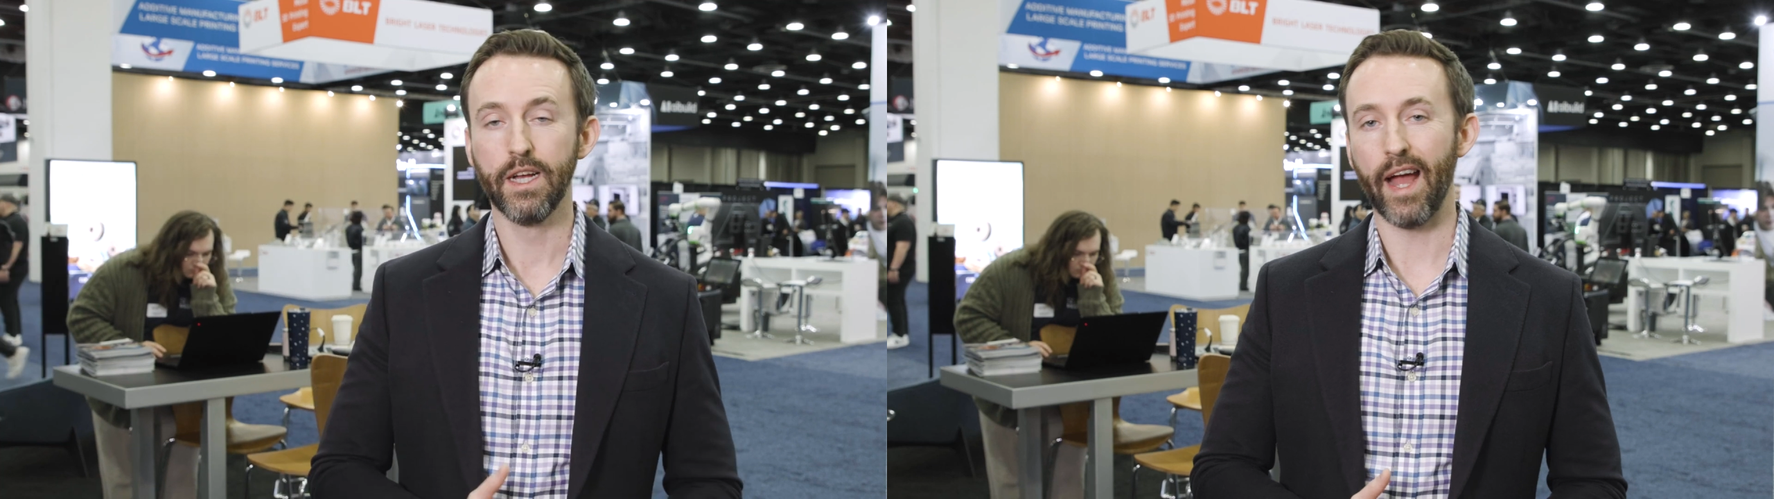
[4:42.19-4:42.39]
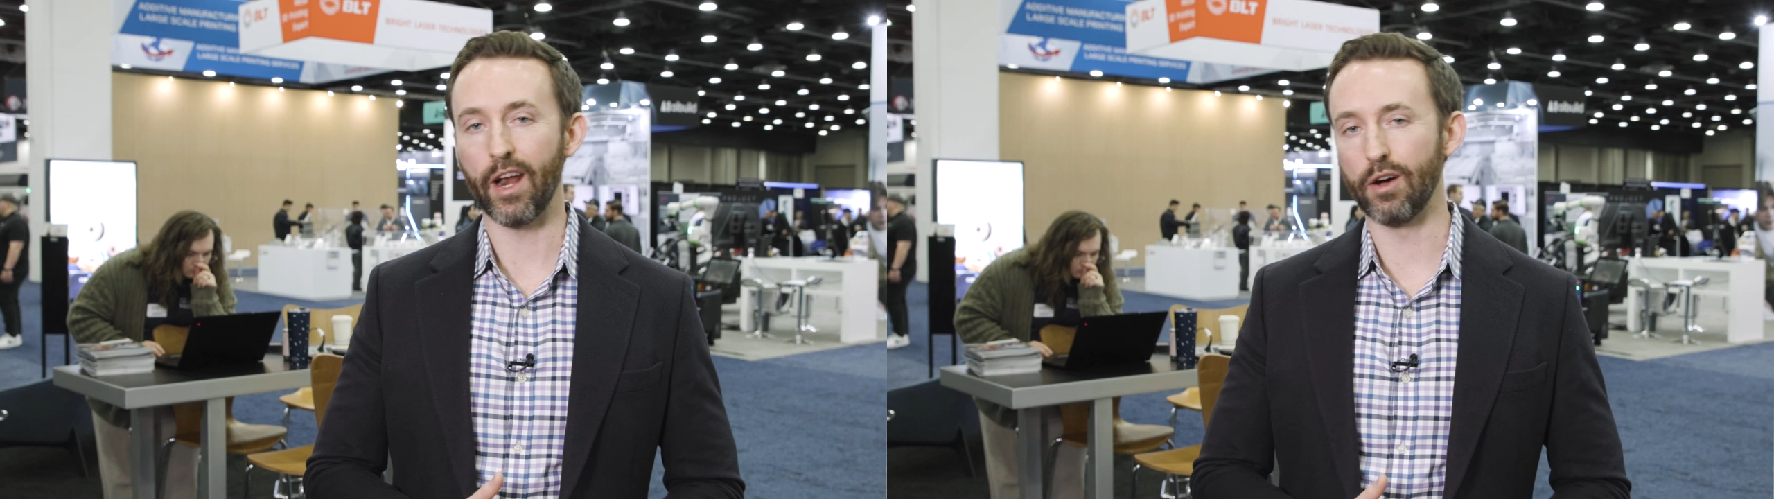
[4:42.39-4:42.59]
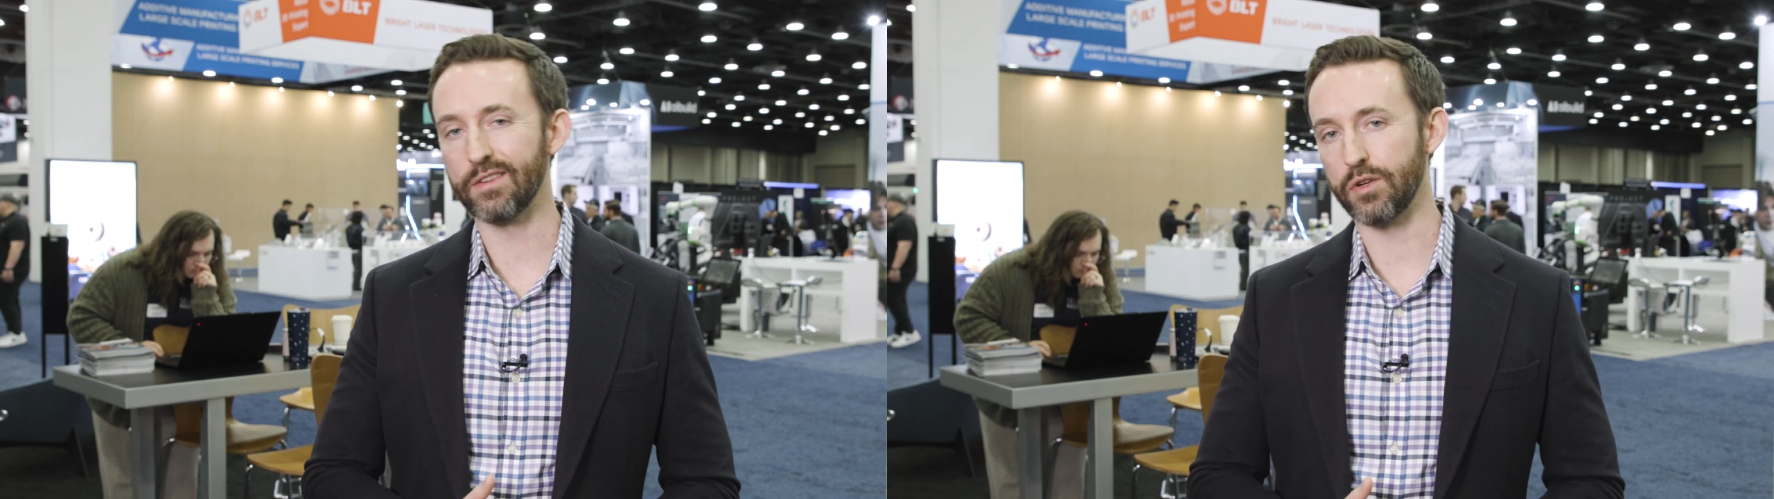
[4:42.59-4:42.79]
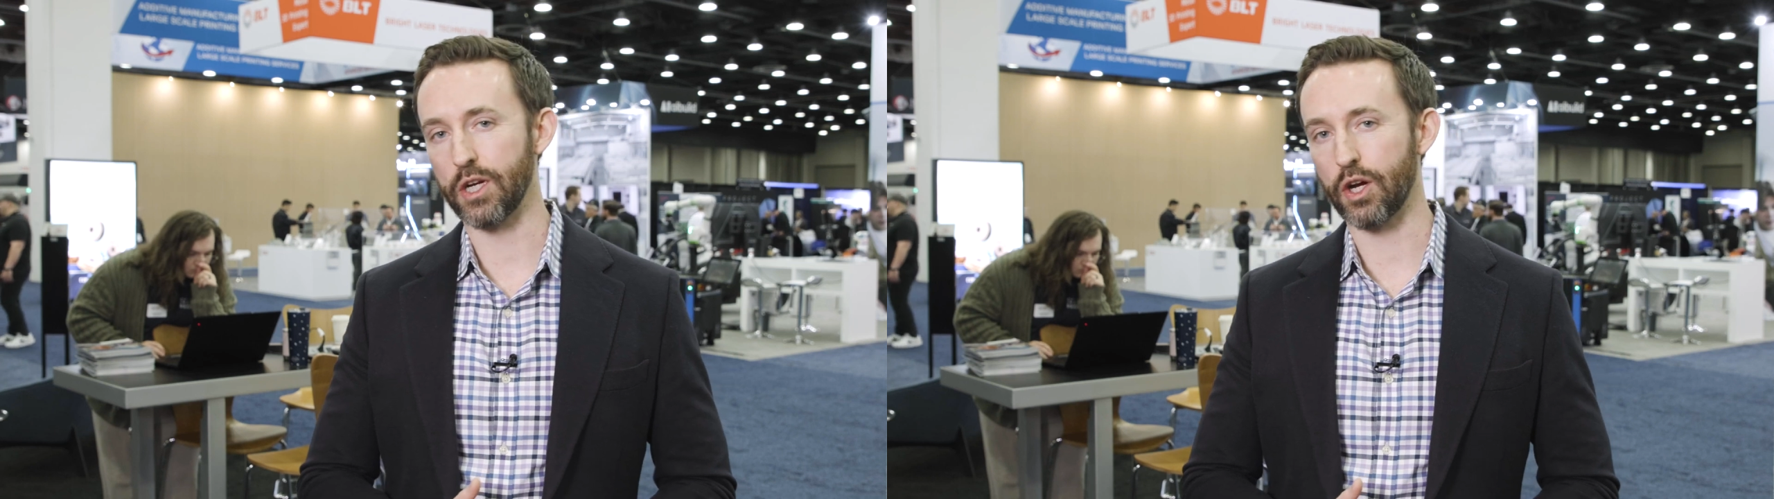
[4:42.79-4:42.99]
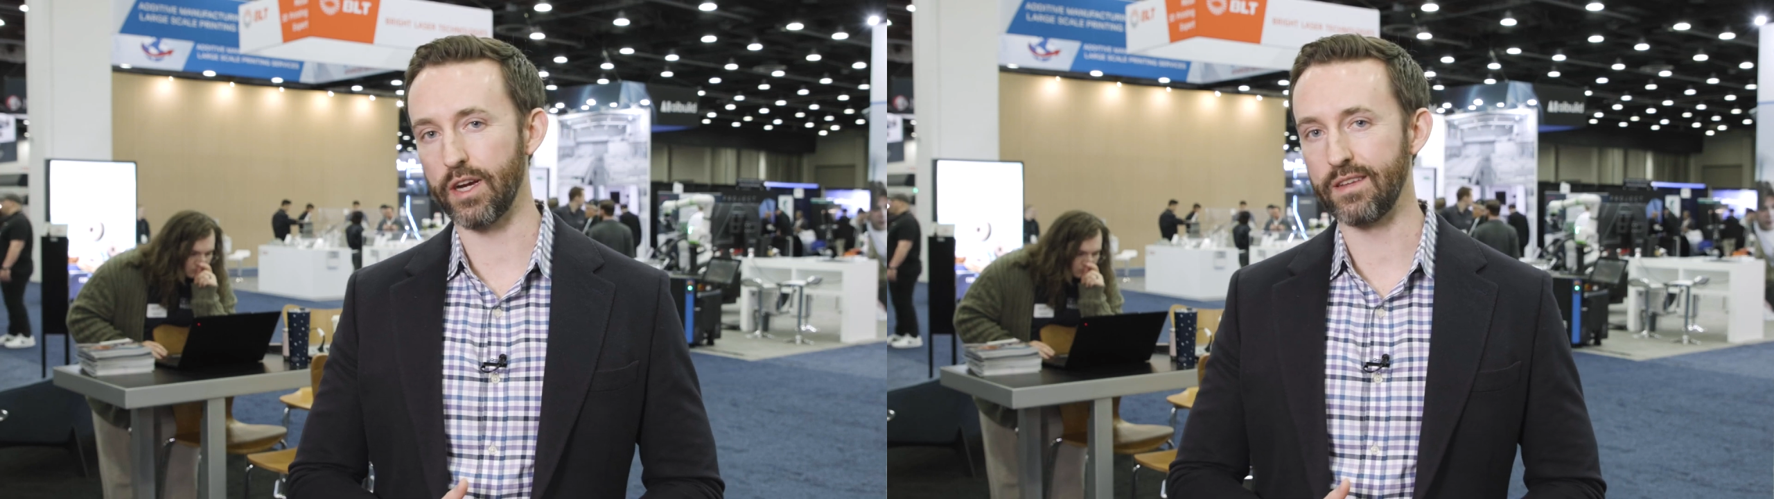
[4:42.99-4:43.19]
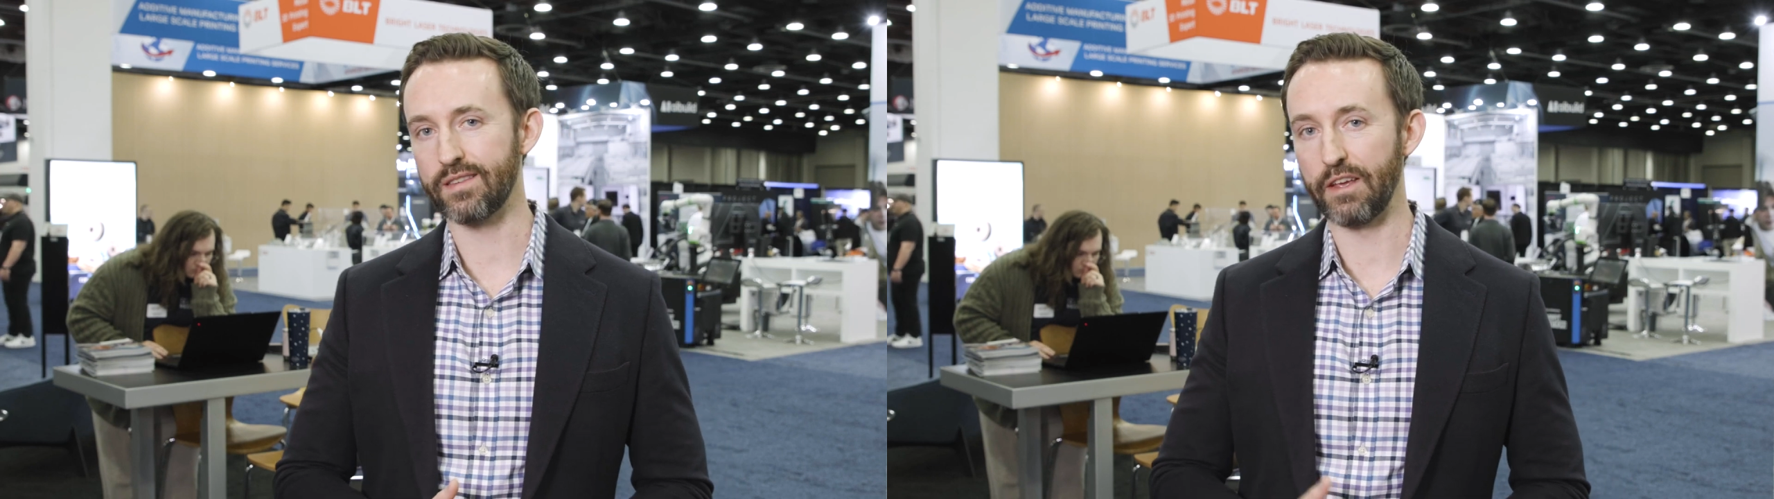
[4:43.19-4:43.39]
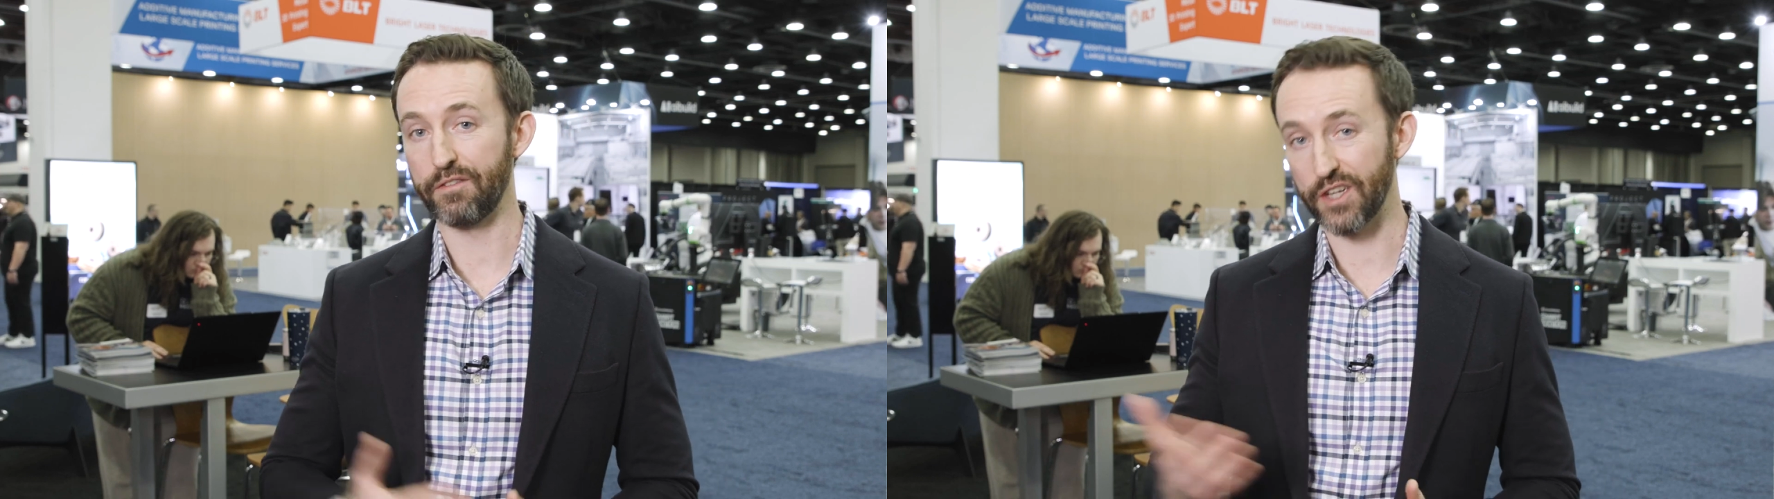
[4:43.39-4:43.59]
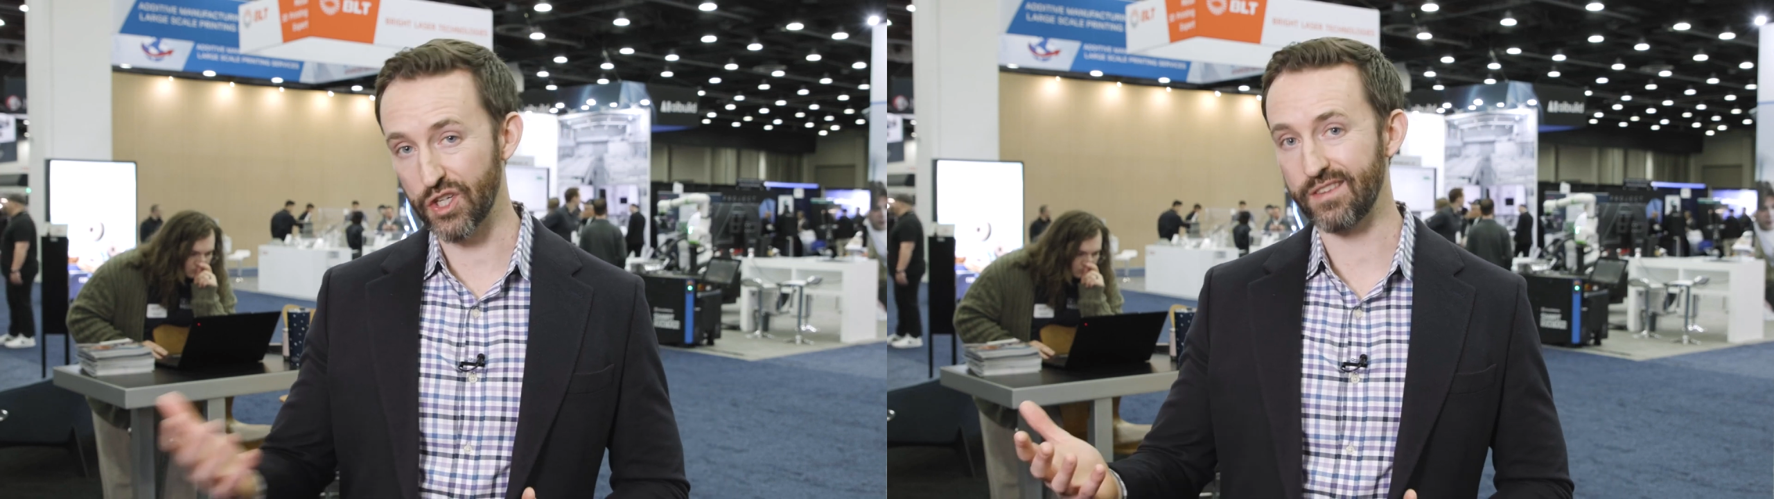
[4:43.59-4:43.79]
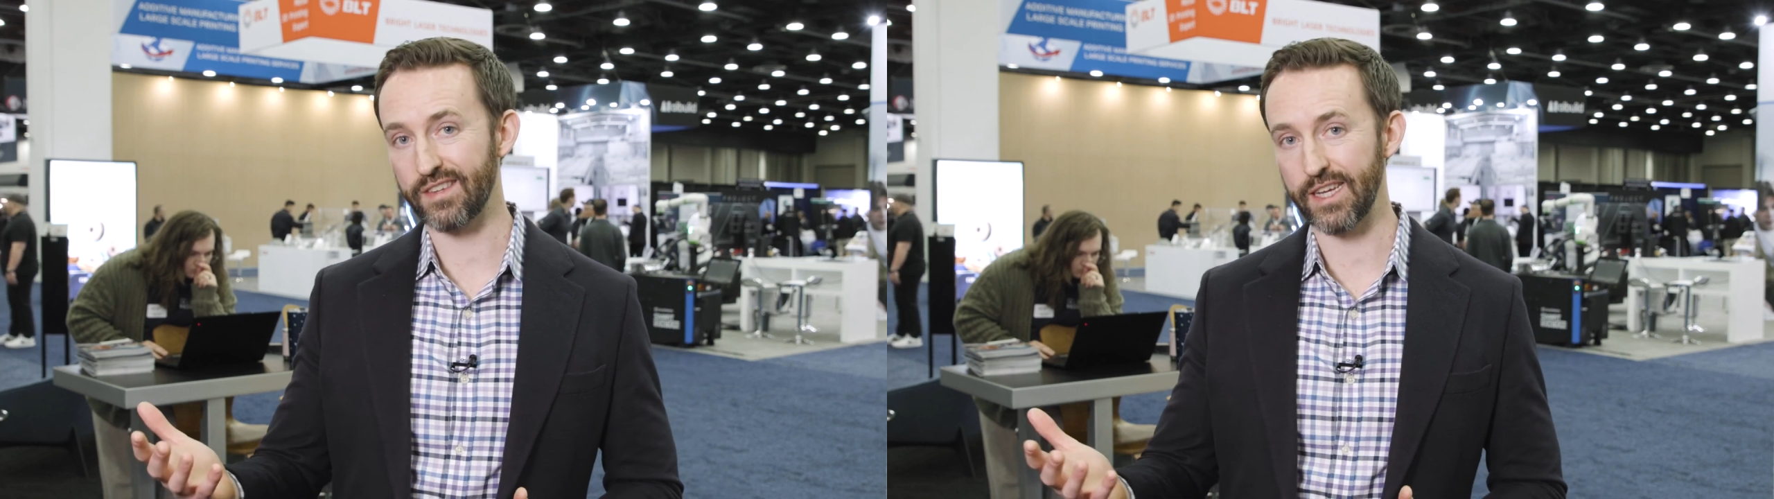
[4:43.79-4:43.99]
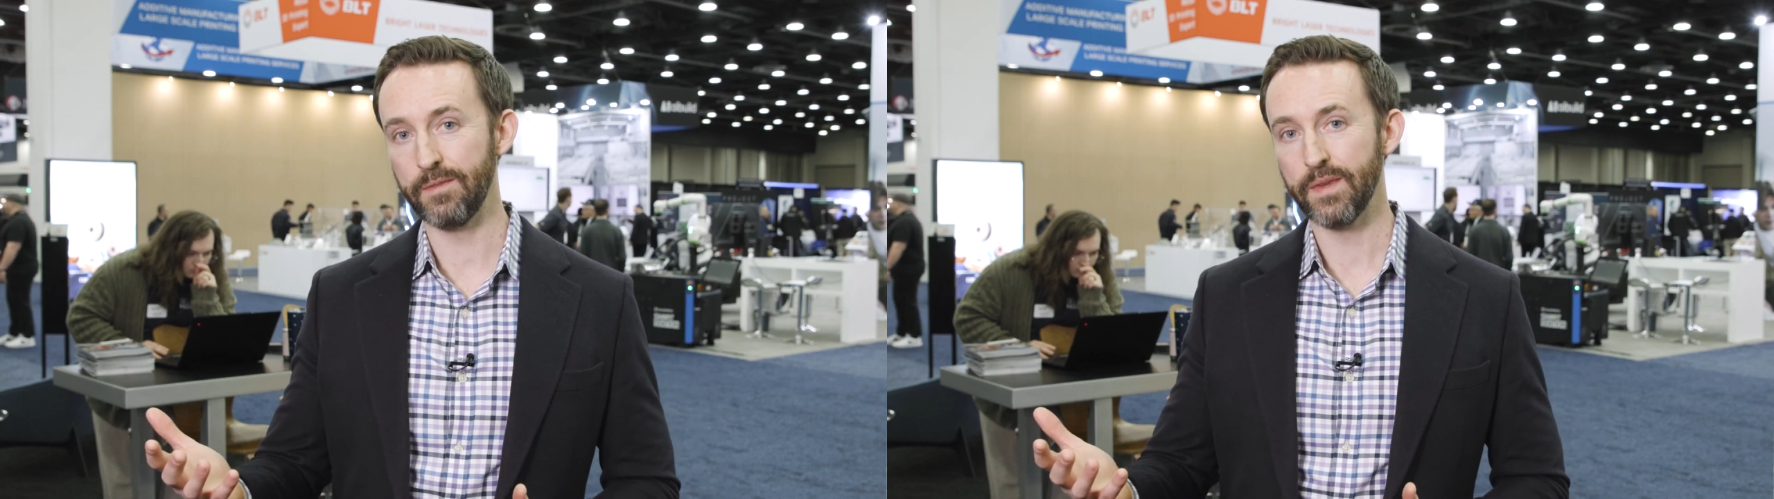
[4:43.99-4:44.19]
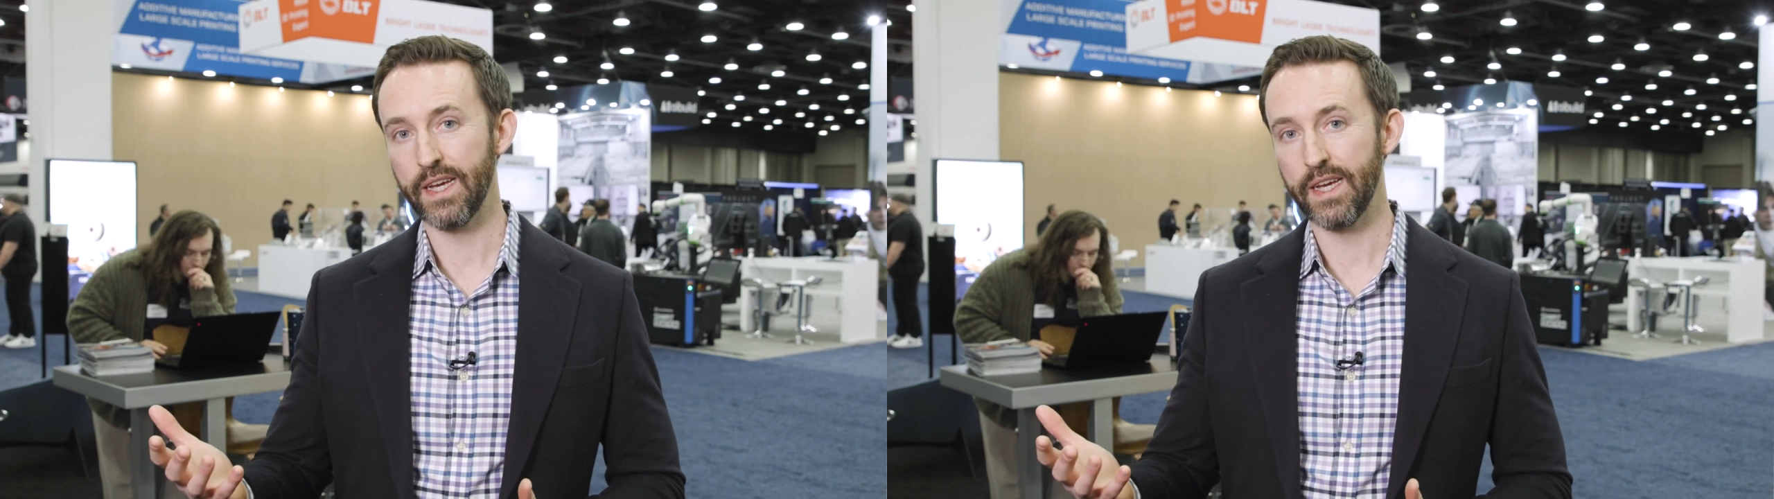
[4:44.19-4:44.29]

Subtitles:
and also increase efficiency